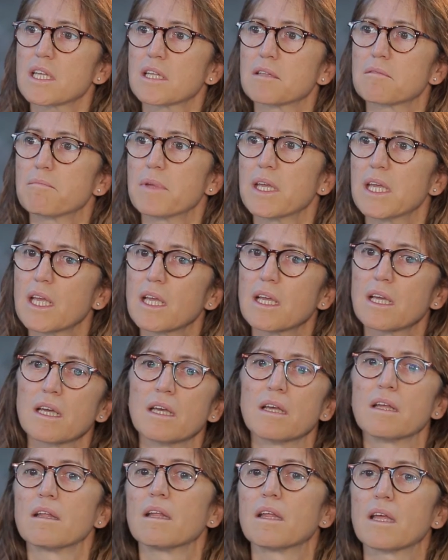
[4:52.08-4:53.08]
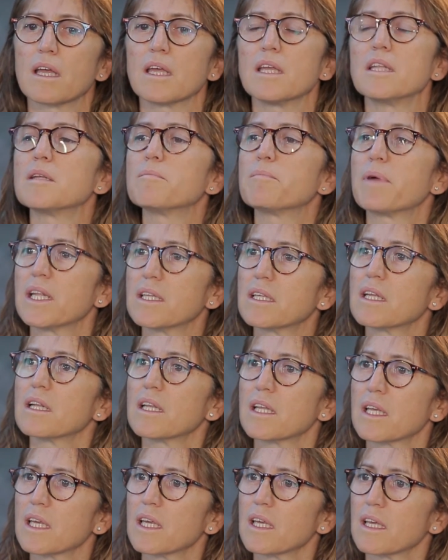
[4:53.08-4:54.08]
than being
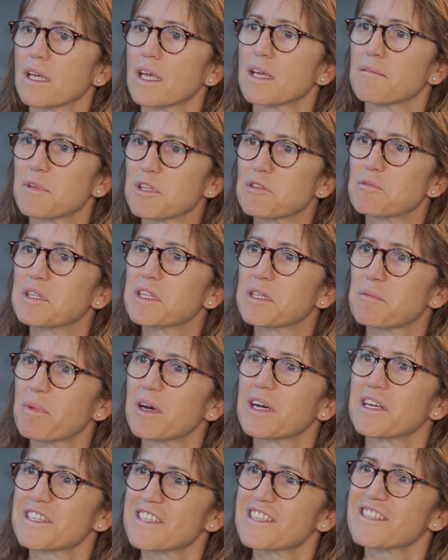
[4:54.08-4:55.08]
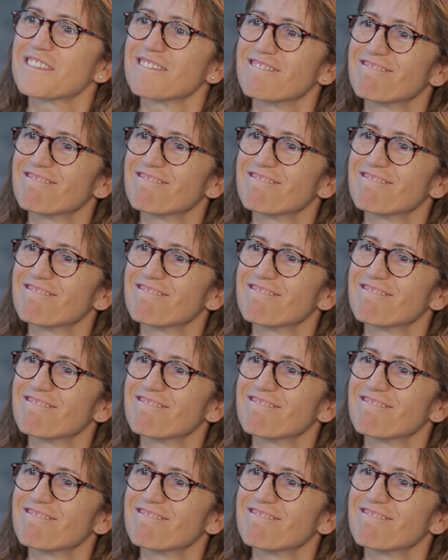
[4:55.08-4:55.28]
independently between the parts.